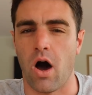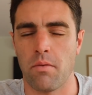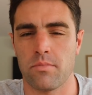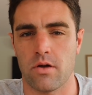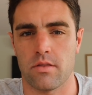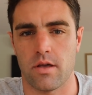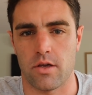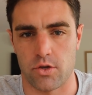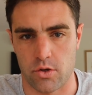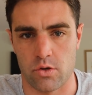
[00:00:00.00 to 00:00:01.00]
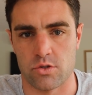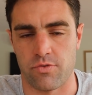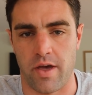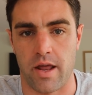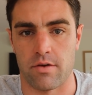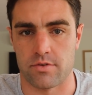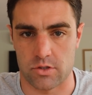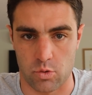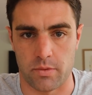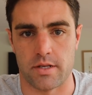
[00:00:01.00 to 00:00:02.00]
I'm not a huge fan of
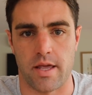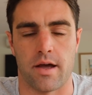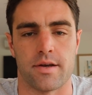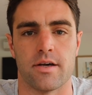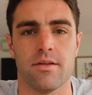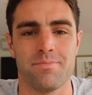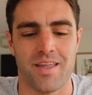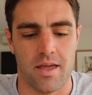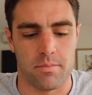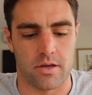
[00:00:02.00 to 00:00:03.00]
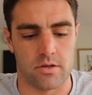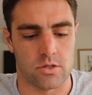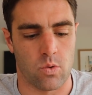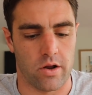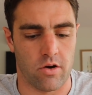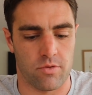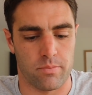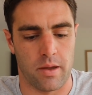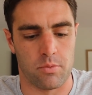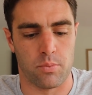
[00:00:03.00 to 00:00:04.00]
swimming downhill because quite often
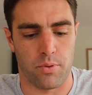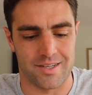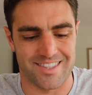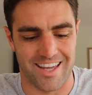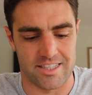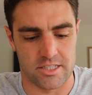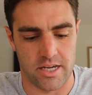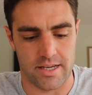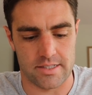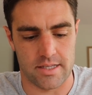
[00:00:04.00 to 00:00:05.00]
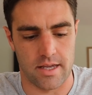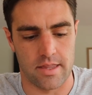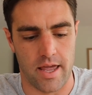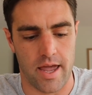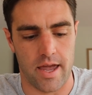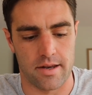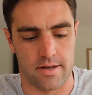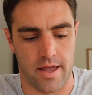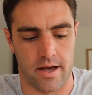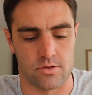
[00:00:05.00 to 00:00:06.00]
people press their chest and their
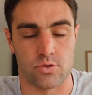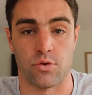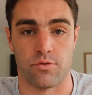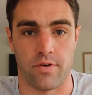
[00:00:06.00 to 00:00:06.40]
head down too